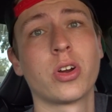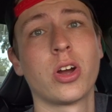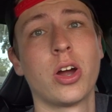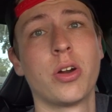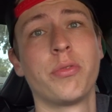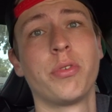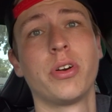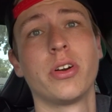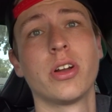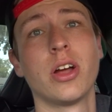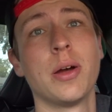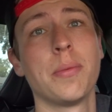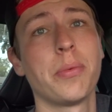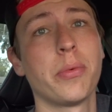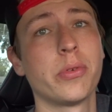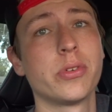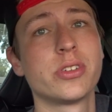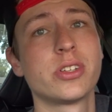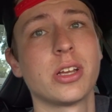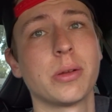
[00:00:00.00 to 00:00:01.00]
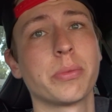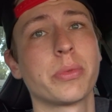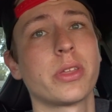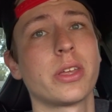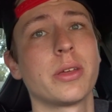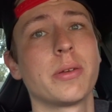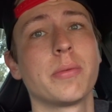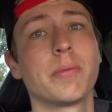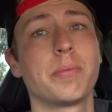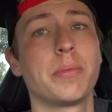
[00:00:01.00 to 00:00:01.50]
cover it up or
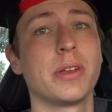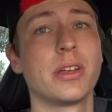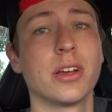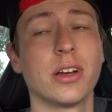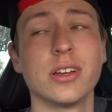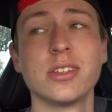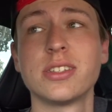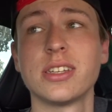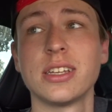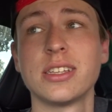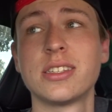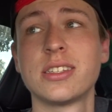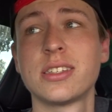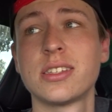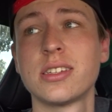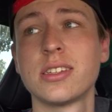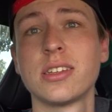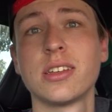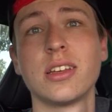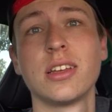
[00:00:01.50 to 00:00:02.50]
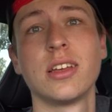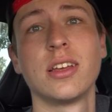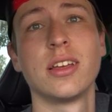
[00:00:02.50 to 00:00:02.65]
something, because it's